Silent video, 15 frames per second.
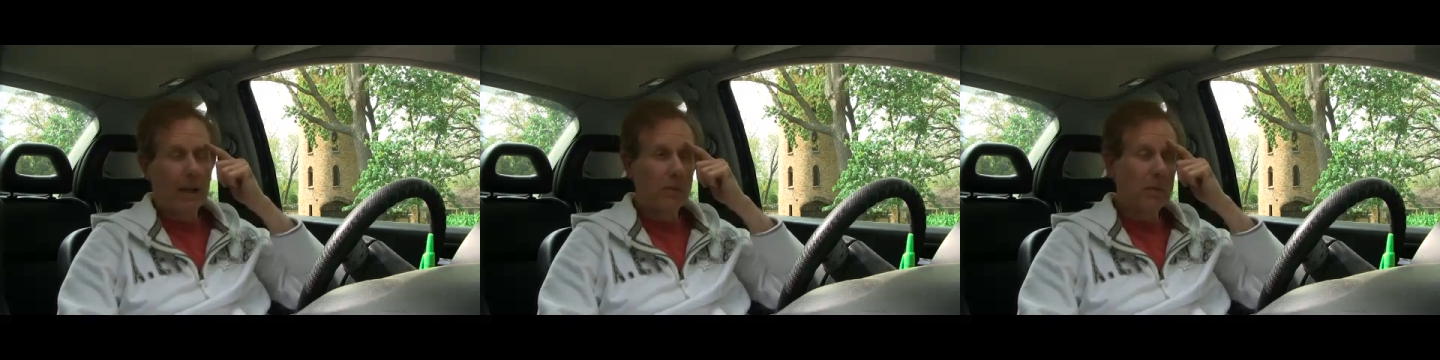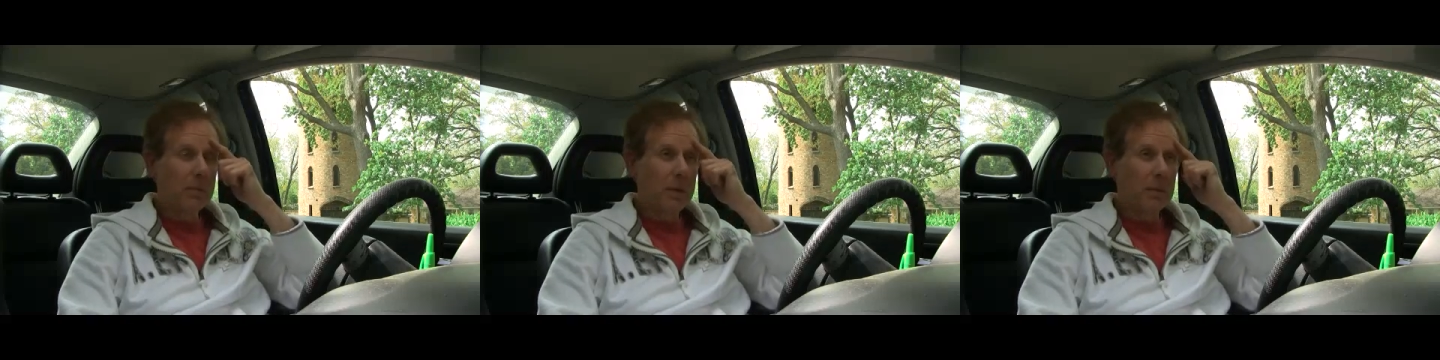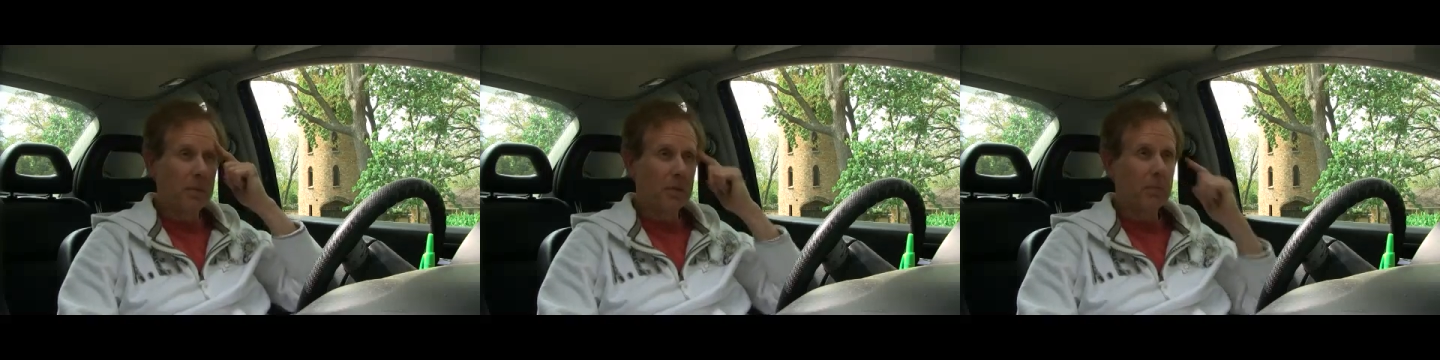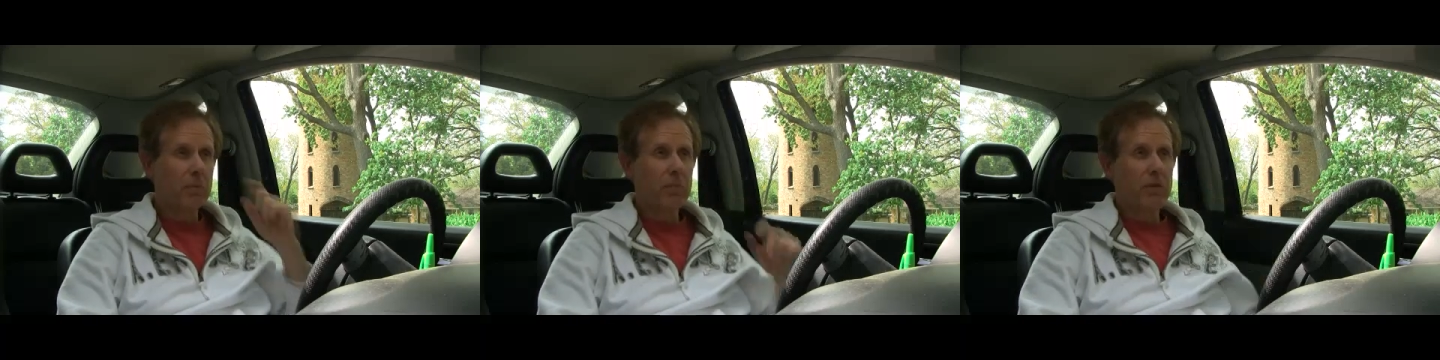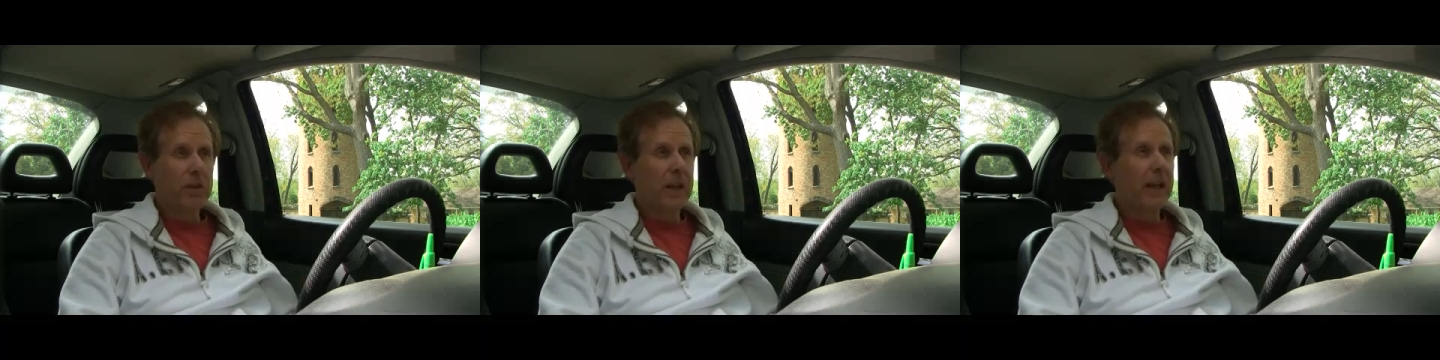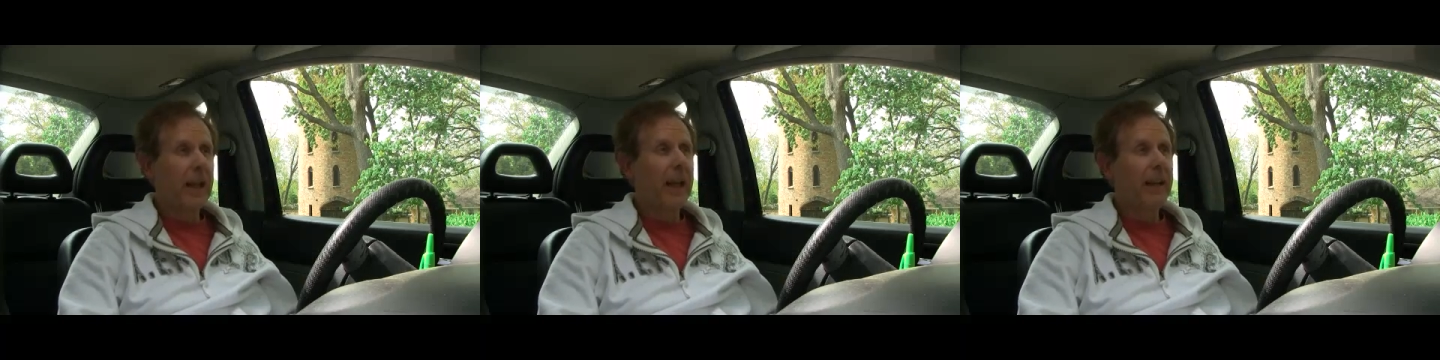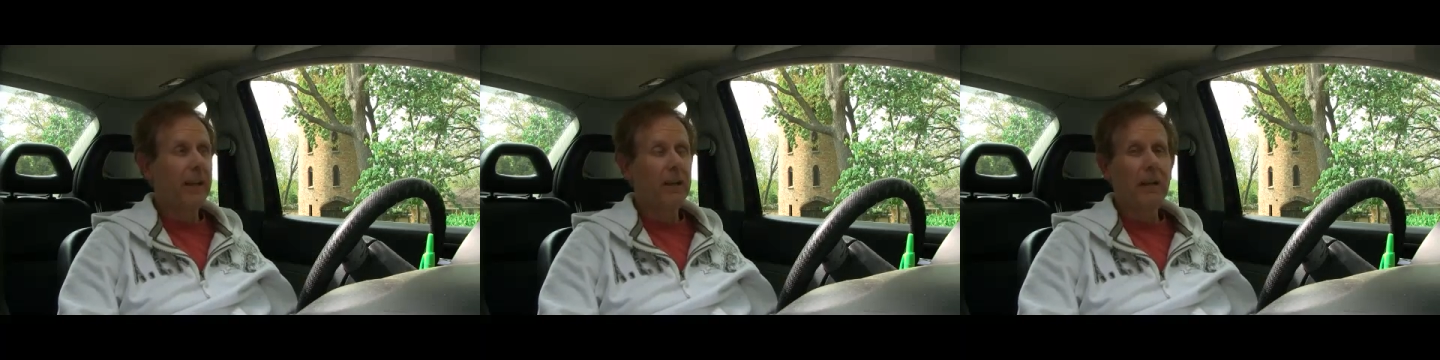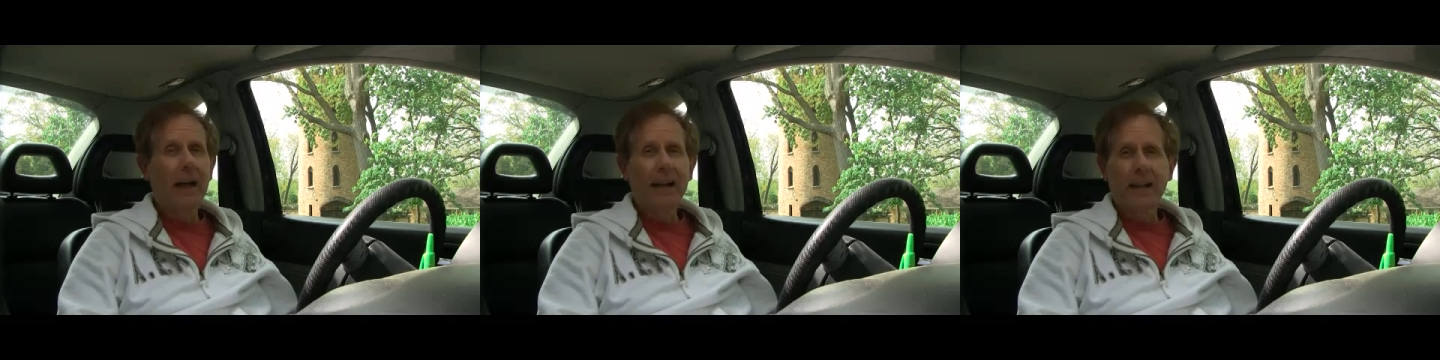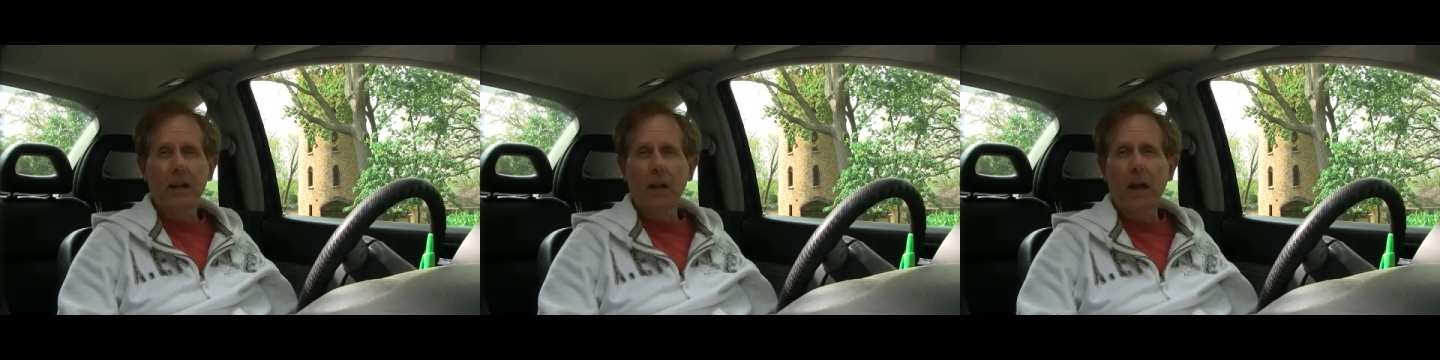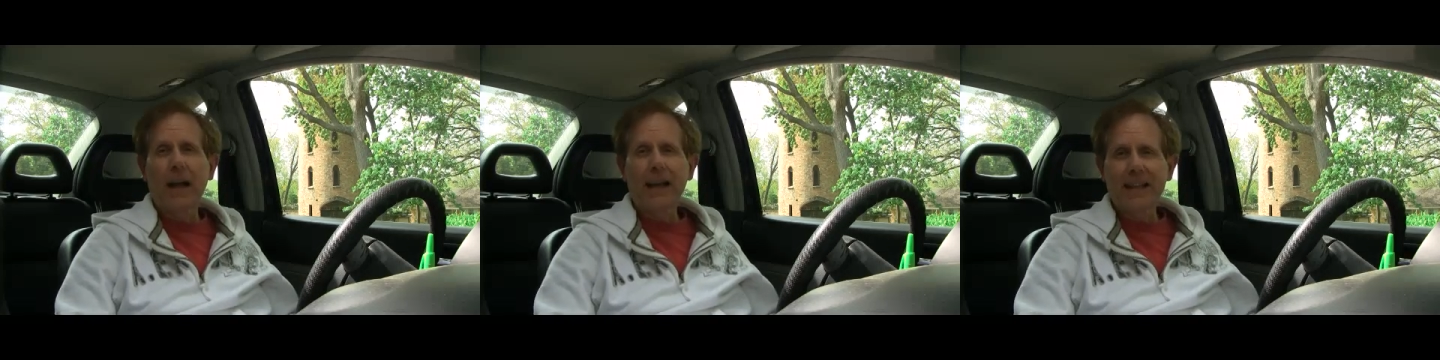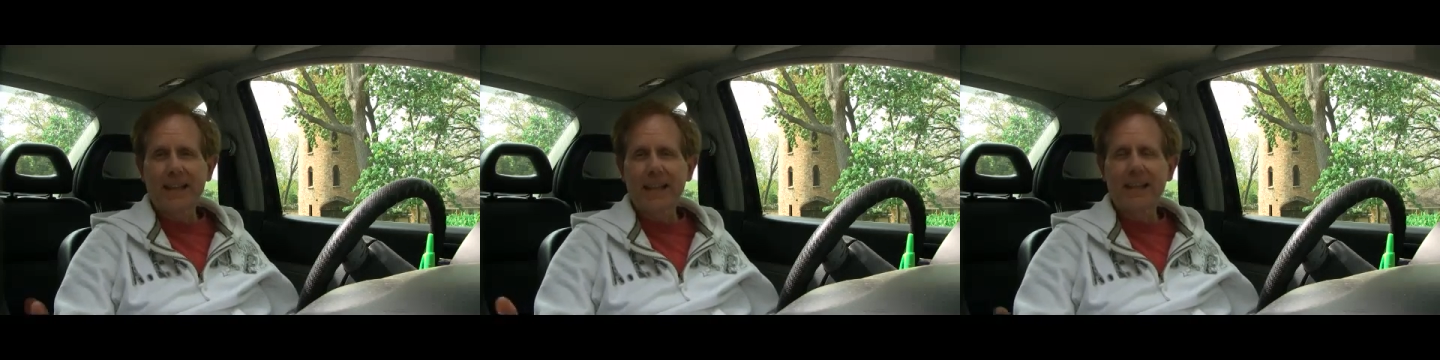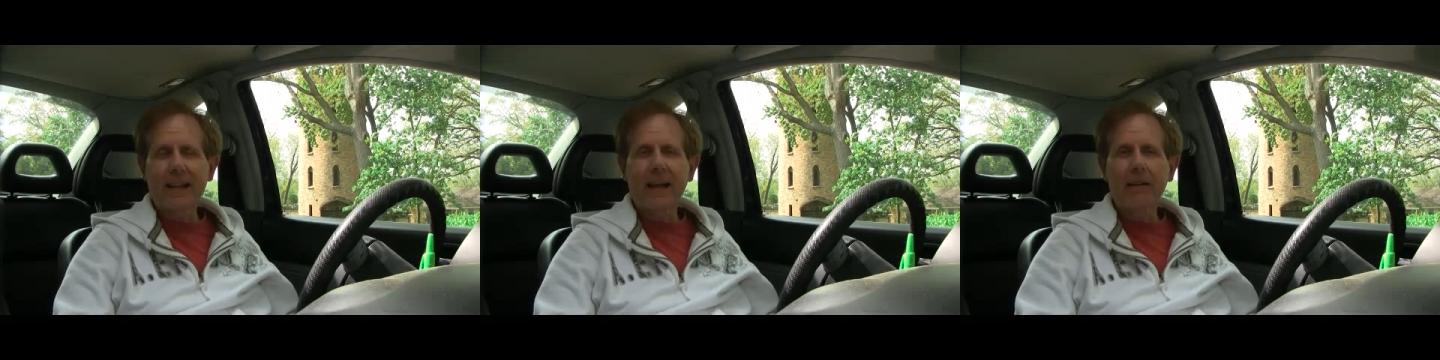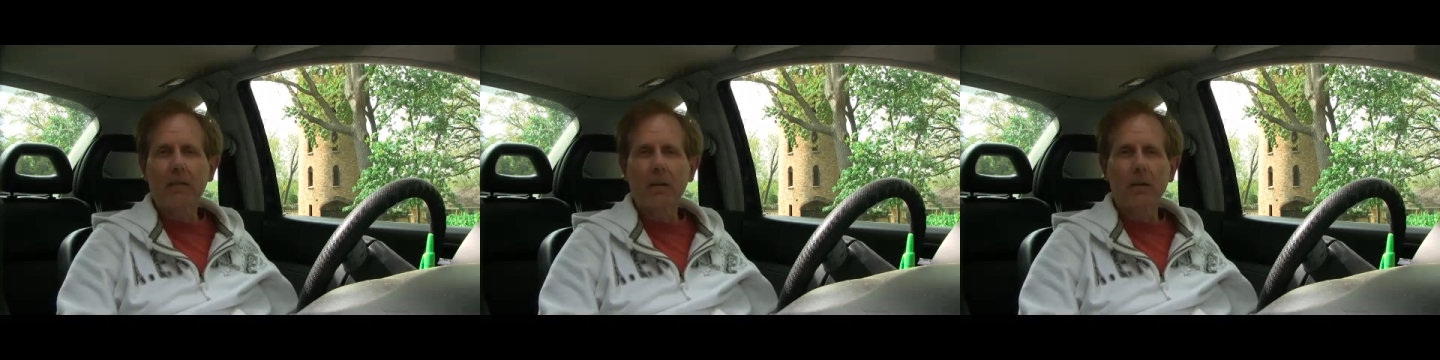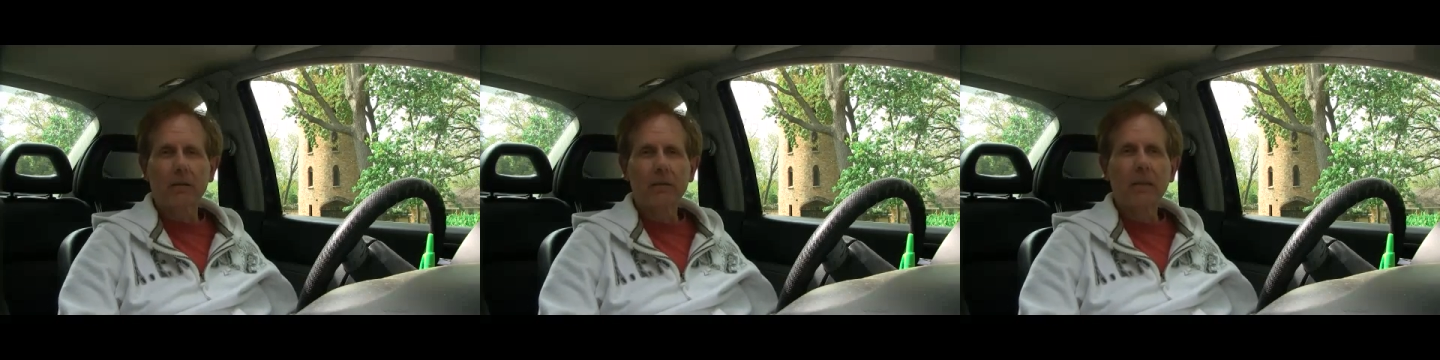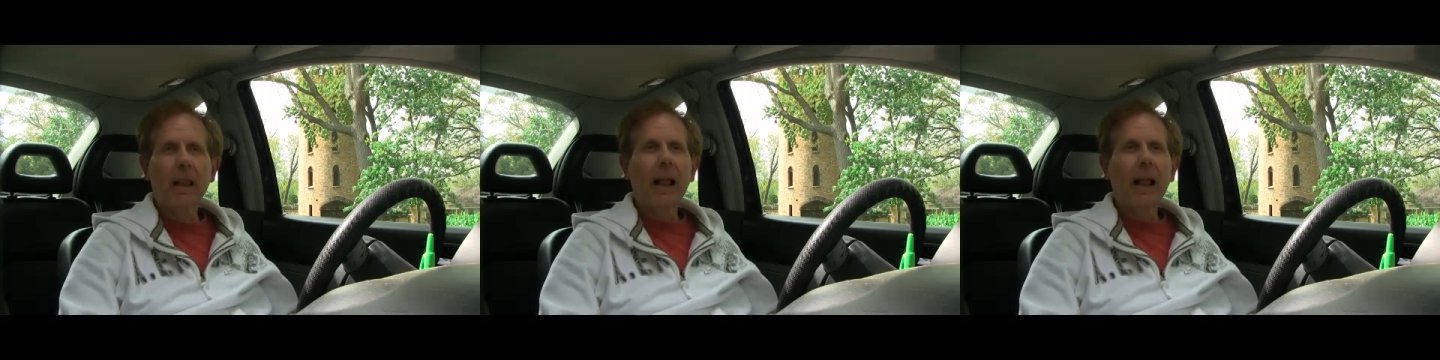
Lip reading: I want people to say, hey, you know, I can take the high road.